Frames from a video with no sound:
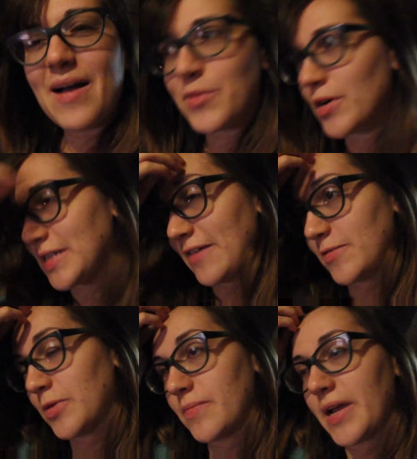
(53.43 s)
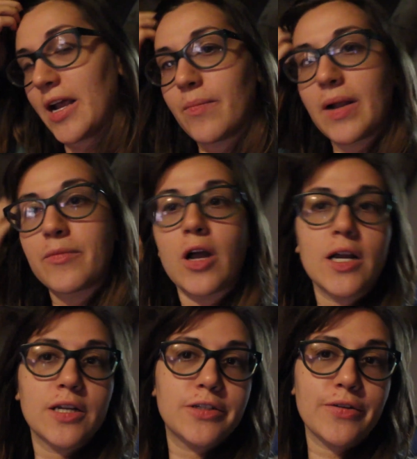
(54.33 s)
I'm going to have to put on my hair, but I'm
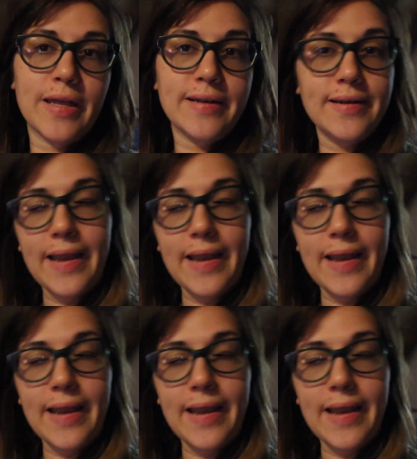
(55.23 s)
not gonna do that